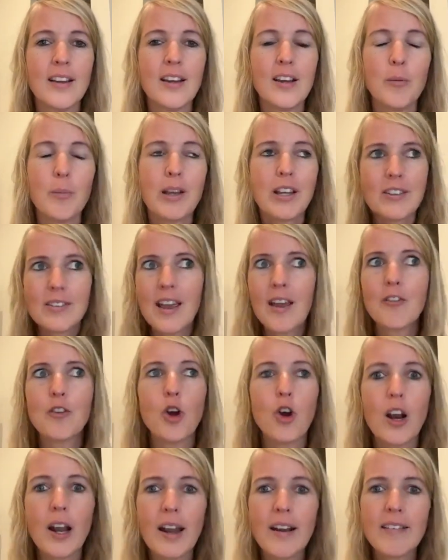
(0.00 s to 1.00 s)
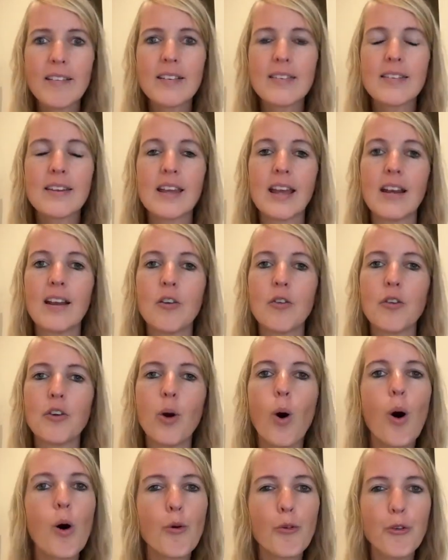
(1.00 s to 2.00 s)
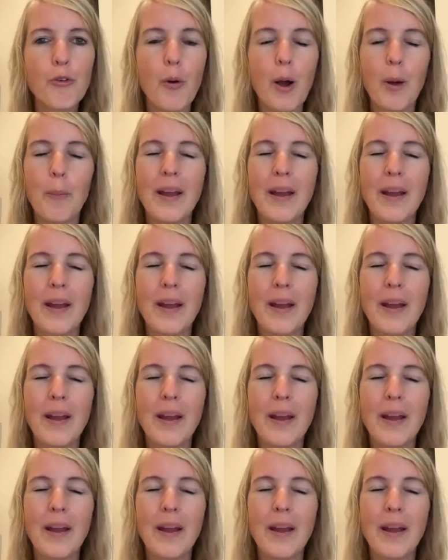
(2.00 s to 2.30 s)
because they have no clarity and they feel overwhelmed.